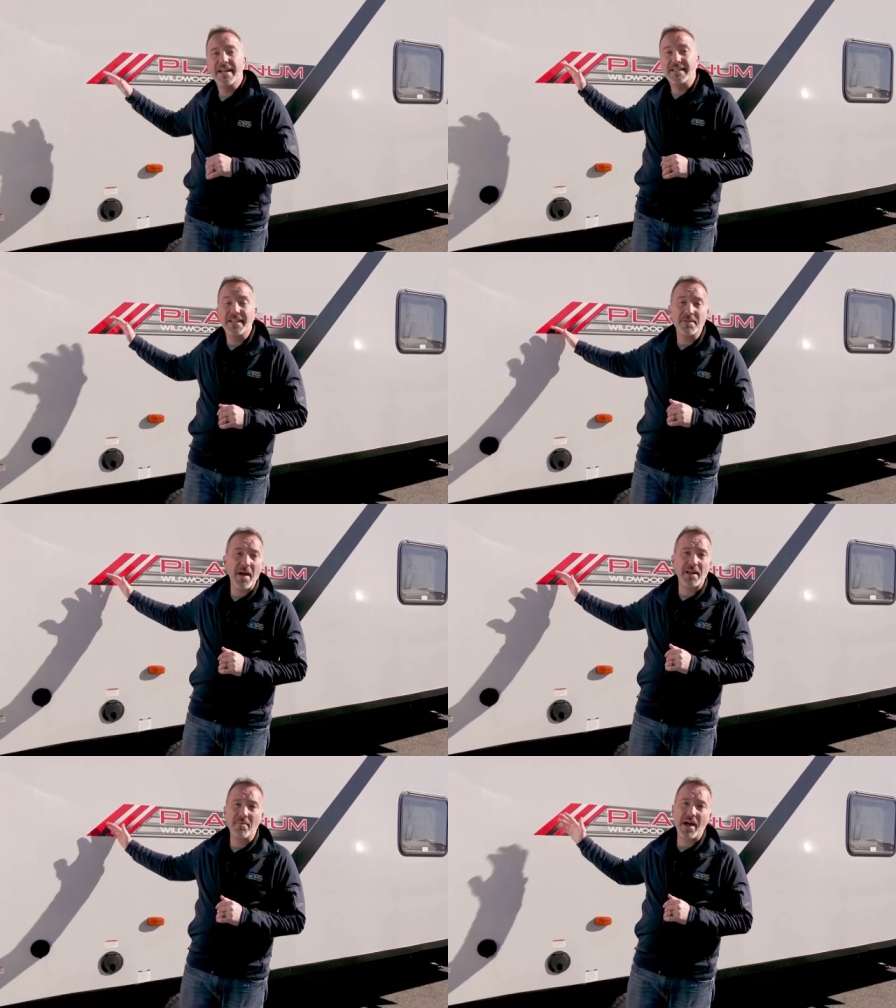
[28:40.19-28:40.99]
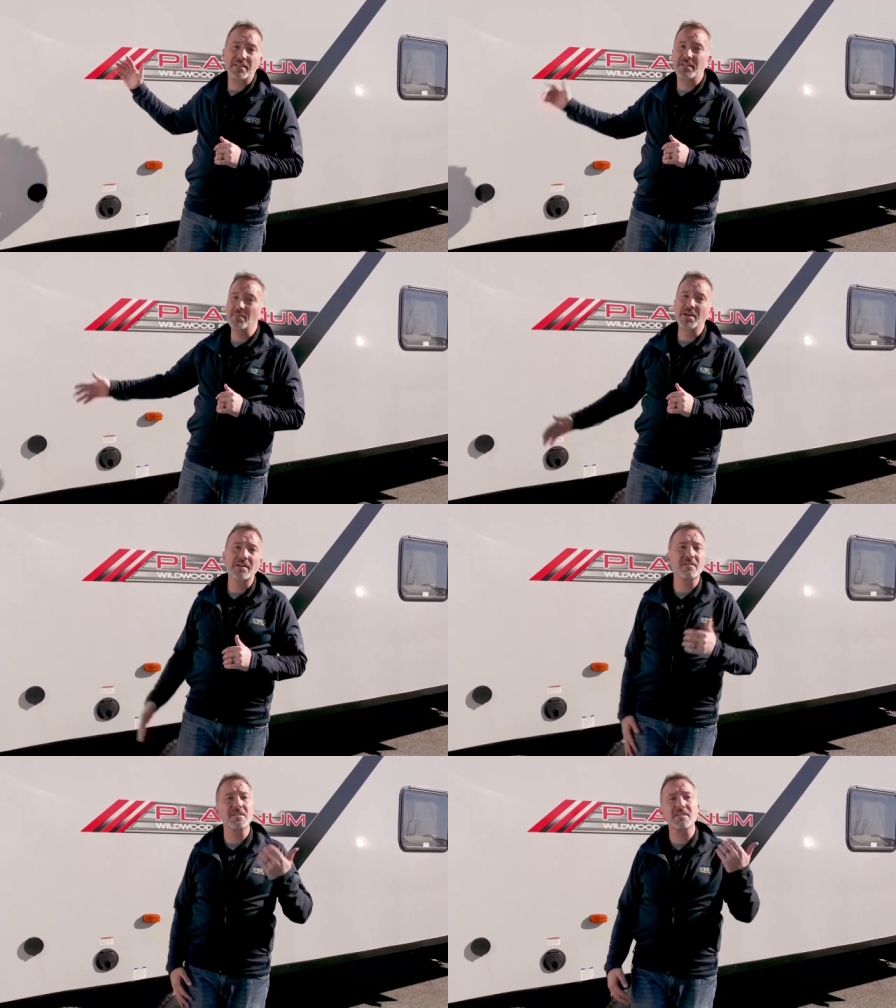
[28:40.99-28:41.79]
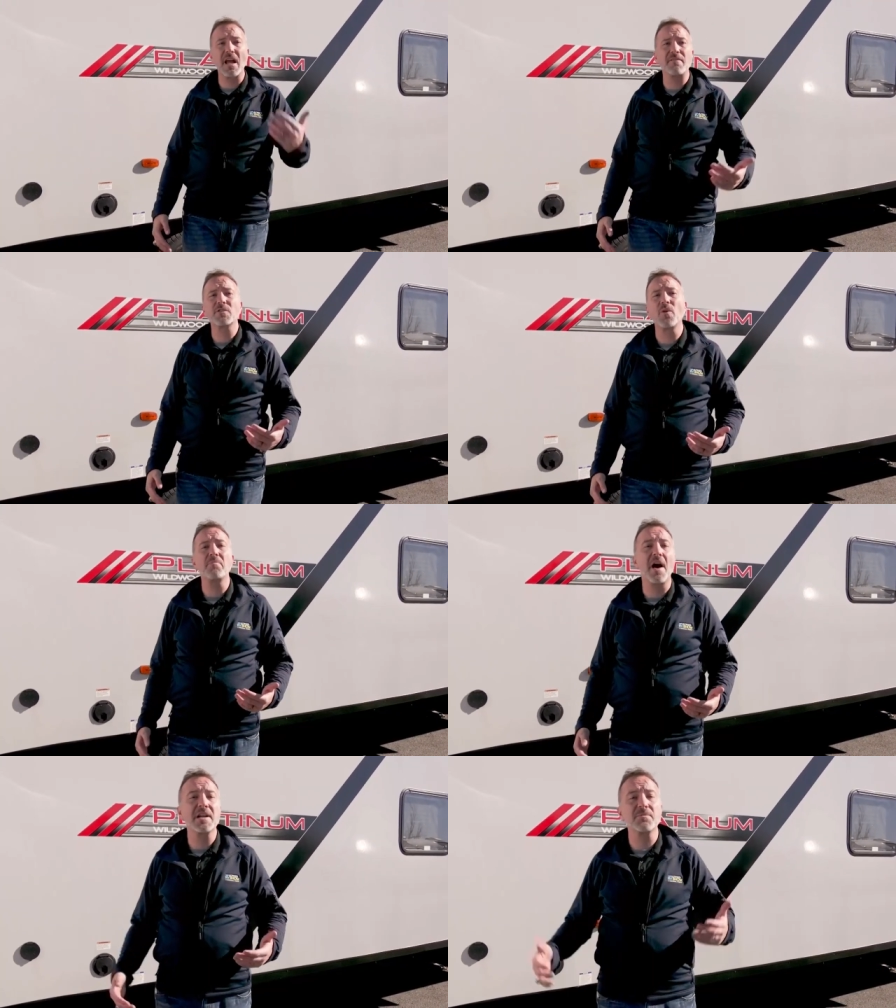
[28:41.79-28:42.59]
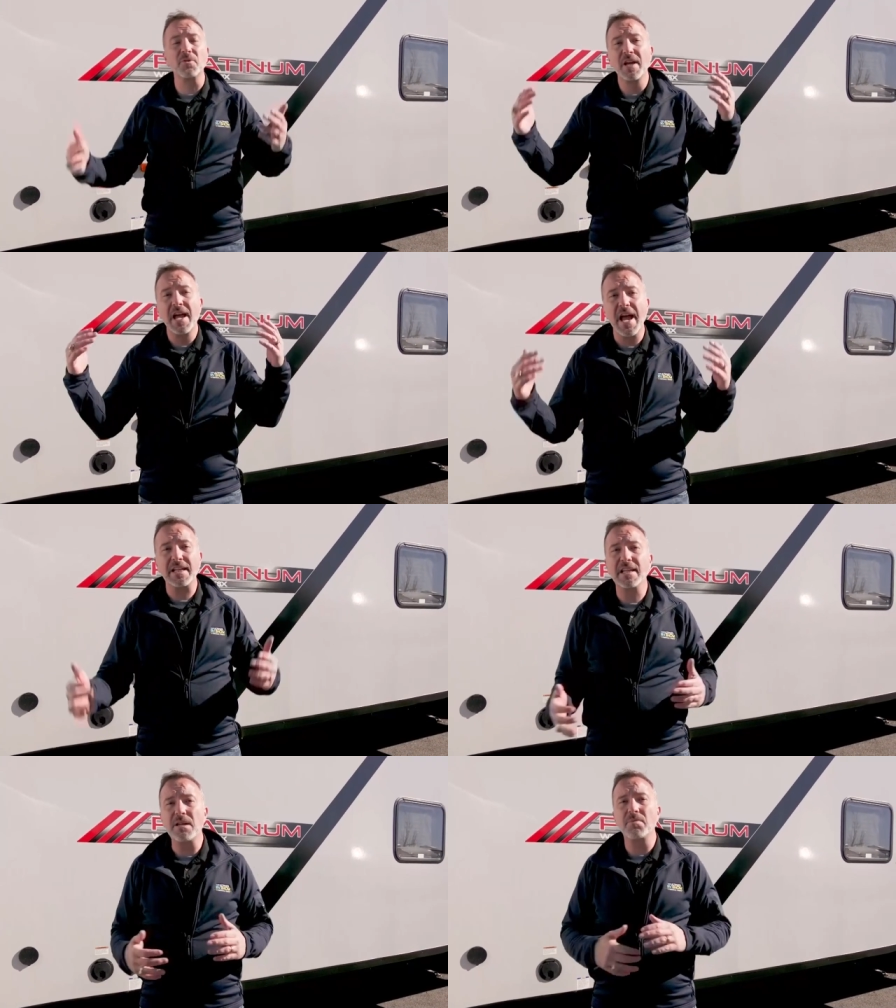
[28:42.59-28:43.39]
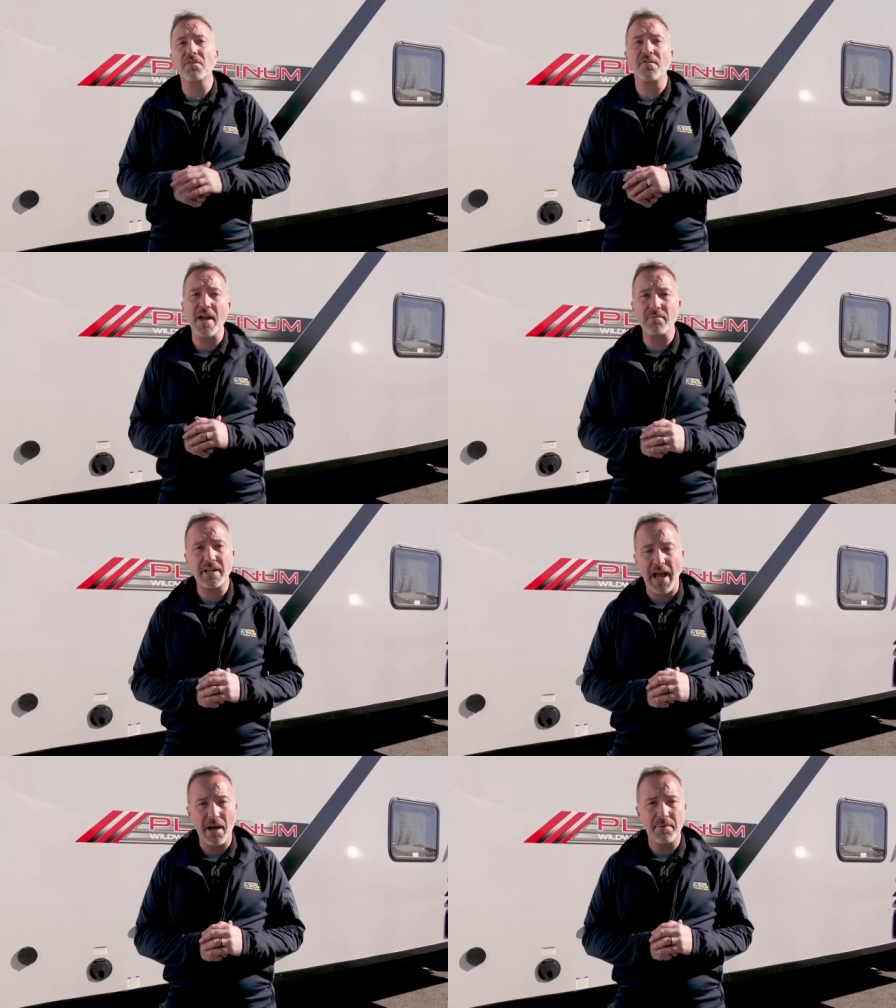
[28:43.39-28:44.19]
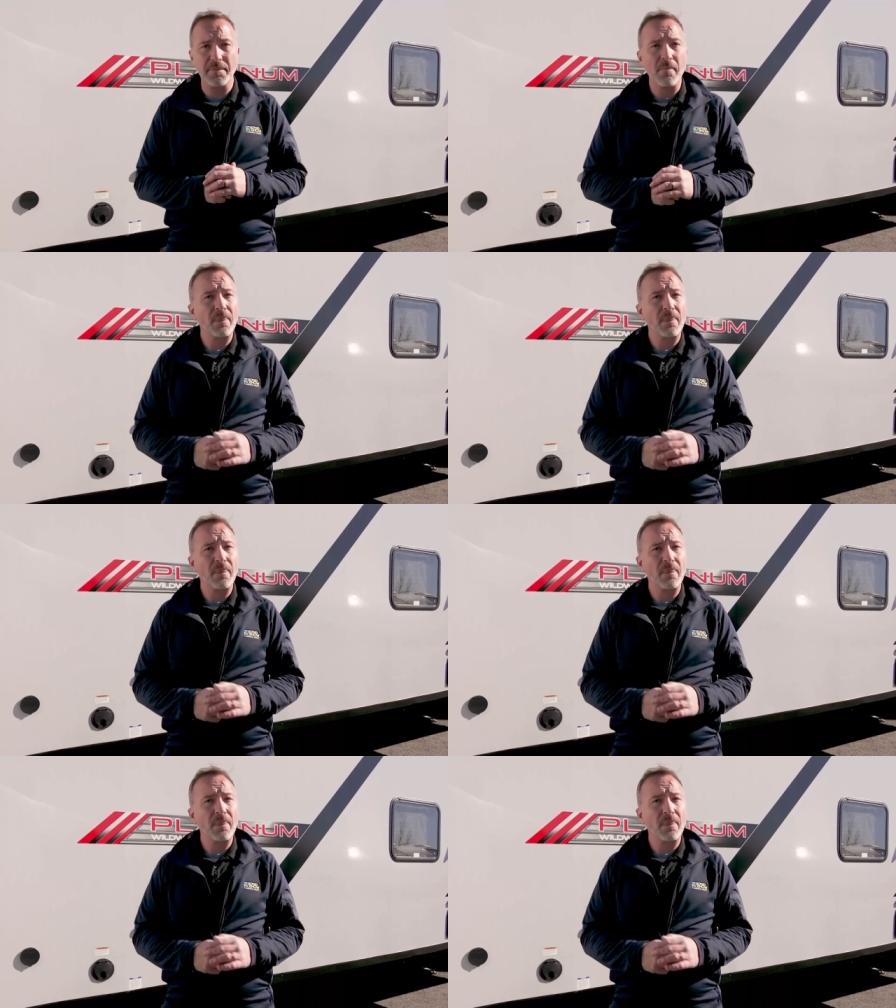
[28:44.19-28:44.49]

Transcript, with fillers: get them out and about, see America the safest way possible, and keep your family happy.